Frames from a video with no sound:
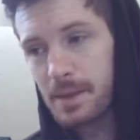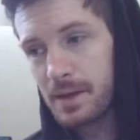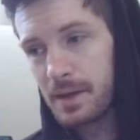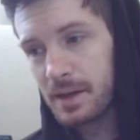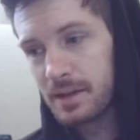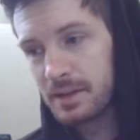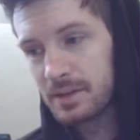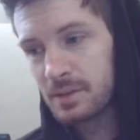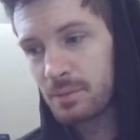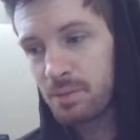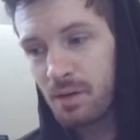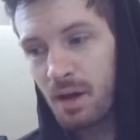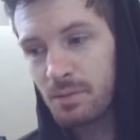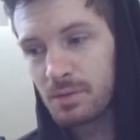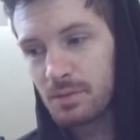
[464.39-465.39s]
And it's a
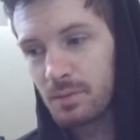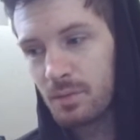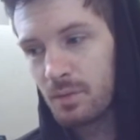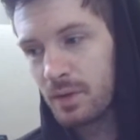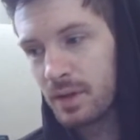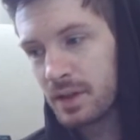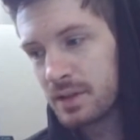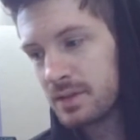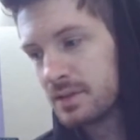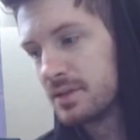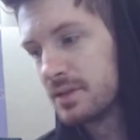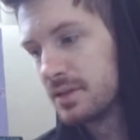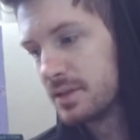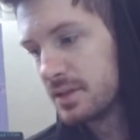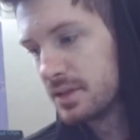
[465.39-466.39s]
problem when
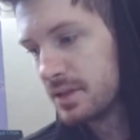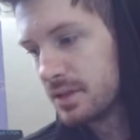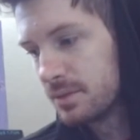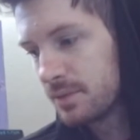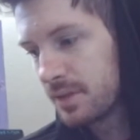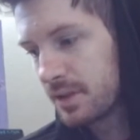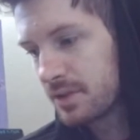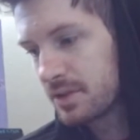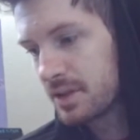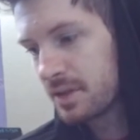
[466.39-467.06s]
players